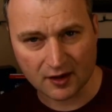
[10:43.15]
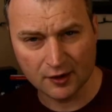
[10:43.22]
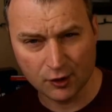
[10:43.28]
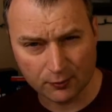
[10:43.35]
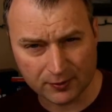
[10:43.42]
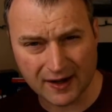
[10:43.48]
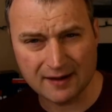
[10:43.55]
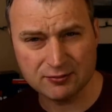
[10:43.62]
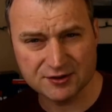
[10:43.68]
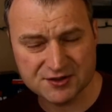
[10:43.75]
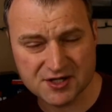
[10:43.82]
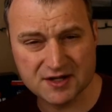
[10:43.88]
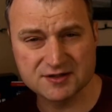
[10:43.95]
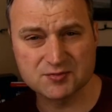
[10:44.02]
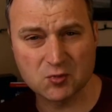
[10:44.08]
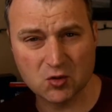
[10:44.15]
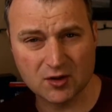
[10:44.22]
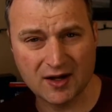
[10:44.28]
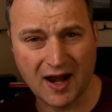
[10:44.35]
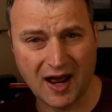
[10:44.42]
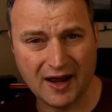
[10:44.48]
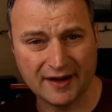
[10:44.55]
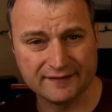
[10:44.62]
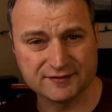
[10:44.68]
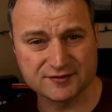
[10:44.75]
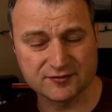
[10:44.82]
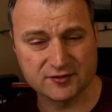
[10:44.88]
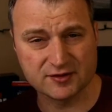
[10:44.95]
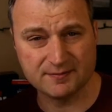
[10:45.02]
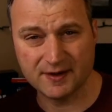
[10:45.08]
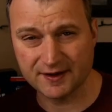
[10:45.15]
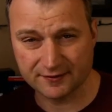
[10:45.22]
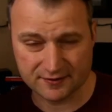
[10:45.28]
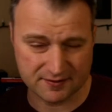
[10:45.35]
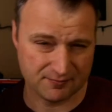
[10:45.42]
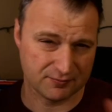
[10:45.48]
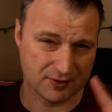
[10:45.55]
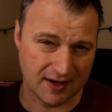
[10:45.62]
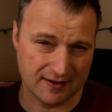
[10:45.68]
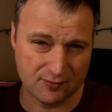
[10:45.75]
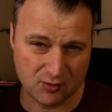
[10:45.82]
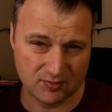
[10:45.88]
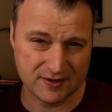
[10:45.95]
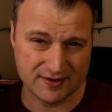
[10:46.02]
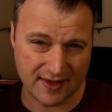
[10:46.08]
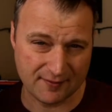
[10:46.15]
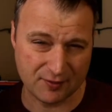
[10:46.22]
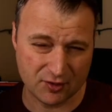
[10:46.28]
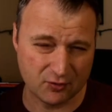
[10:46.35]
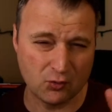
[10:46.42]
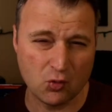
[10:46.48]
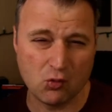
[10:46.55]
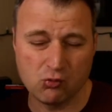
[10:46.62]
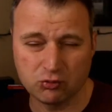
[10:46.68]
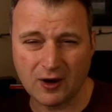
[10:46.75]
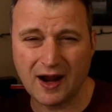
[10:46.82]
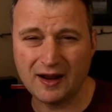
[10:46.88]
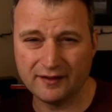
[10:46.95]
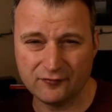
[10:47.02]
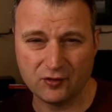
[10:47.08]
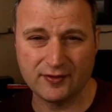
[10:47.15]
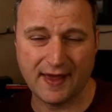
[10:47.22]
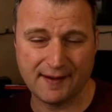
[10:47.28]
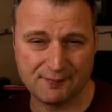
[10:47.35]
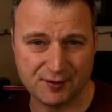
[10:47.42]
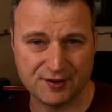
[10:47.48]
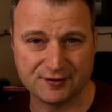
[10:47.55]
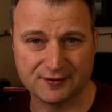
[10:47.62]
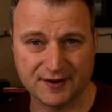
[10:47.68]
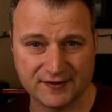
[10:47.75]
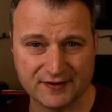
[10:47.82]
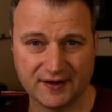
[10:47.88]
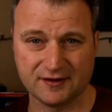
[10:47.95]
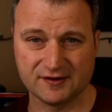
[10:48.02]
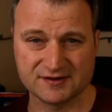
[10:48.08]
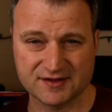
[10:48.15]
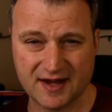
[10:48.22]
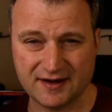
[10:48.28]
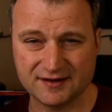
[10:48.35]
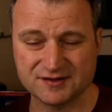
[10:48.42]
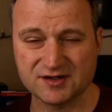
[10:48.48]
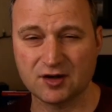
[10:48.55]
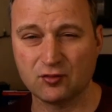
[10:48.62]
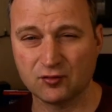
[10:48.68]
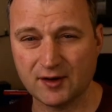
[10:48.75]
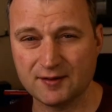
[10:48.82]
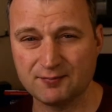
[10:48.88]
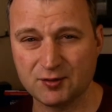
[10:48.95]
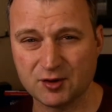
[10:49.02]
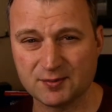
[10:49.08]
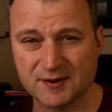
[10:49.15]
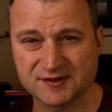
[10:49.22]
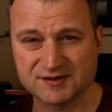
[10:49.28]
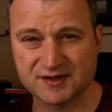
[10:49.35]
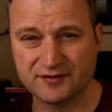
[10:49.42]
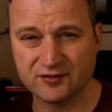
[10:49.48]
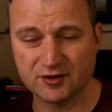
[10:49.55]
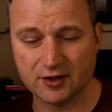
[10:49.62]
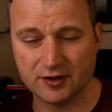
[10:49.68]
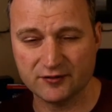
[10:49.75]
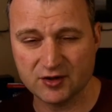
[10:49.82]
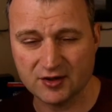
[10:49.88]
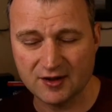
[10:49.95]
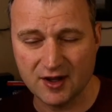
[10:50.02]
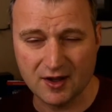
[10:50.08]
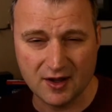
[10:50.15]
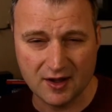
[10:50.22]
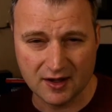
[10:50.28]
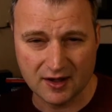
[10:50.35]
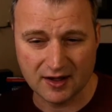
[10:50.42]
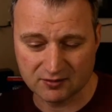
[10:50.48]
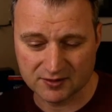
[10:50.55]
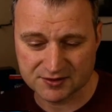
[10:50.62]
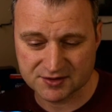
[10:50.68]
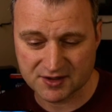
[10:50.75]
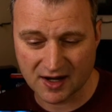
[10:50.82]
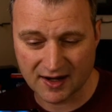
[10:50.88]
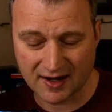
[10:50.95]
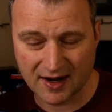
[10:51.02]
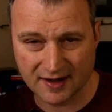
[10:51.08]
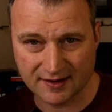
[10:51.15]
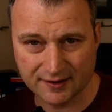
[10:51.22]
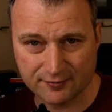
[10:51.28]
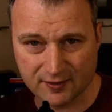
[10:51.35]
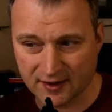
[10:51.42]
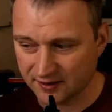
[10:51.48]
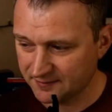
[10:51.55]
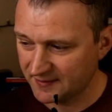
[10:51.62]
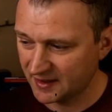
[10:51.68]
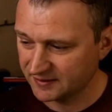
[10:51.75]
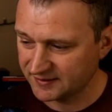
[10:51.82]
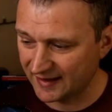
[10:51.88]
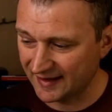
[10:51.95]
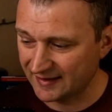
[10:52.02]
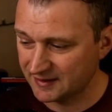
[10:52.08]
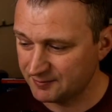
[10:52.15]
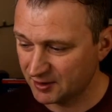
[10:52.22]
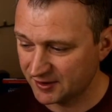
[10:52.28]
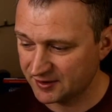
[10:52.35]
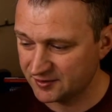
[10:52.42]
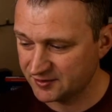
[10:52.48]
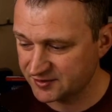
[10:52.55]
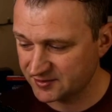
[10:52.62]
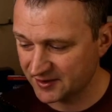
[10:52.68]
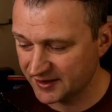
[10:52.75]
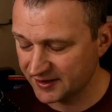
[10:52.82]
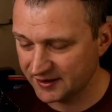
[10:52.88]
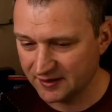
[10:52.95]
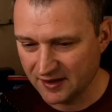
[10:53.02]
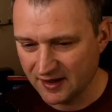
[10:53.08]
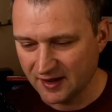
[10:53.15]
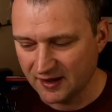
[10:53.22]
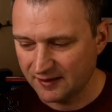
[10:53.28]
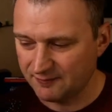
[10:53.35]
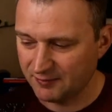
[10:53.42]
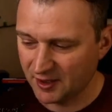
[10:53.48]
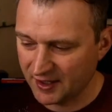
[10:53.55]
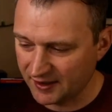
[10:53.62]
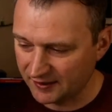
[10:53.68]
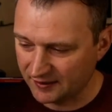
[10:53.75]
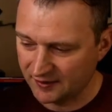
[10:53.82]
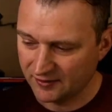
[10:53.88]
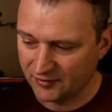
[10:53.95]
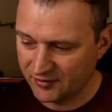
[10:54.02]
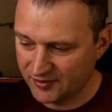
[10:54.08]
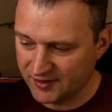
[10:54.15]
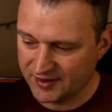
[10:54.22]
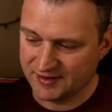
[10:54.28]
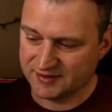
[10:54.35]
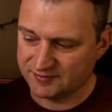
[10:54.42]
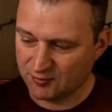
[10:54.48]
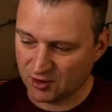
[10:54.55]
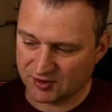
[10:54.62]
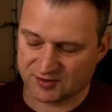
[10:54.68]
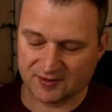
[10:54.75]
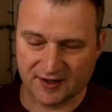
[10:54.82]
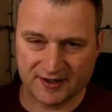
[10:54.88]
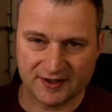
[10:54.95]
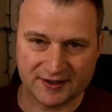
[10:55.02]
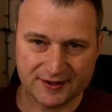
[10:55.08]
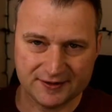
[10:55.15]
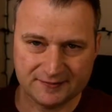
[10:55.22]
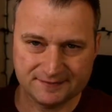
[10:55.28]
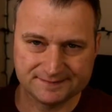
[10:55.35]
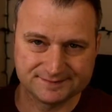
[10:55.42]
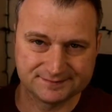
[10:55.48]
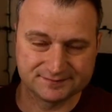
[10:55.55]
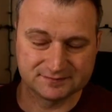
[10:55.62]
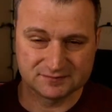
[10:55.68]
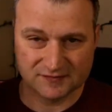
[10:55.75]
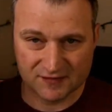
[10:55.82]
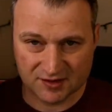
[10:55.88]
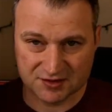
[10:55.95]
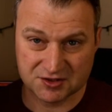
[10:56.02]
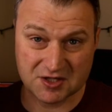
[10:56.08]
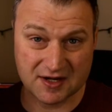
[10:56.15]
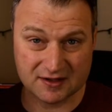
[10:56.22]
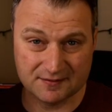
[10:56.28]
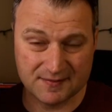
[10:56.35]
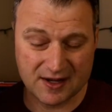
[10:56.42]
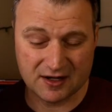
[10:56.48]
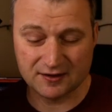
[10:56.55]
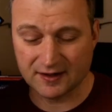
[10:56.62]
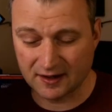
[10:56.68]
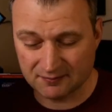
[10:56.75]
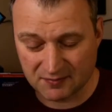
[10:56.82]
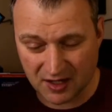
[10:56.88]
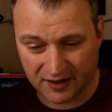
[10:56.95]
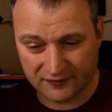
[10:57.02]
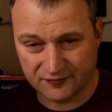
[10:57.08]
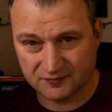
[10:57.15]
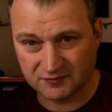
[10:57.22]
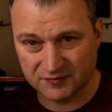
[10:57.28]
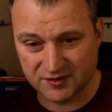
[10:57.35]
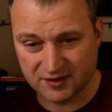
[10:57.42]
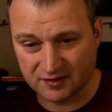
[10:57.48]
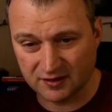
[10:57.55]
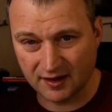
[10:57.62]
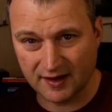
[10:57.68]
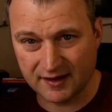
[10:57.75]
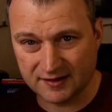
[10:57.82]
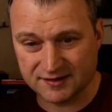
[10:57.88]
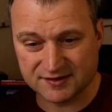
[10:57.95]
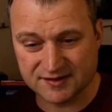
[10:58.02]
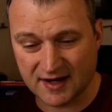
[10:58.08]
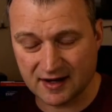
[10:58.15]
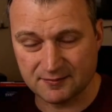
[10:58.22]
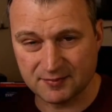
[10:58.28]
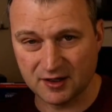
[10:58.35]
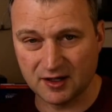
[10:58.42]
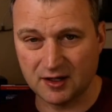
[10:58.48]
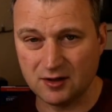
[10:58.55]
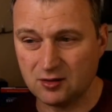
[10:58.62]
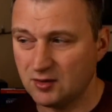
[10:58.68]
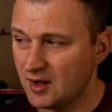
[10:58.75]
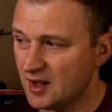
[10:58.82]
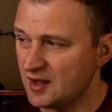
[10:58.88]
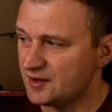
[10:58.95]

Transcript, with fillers: It'll probably change more lives for the better than probably that. But it will rival that book right there, because that is a great book by Stephen Covey, which I highly recommend to anybody who's reading. But these books right here, check them out. The link is down below.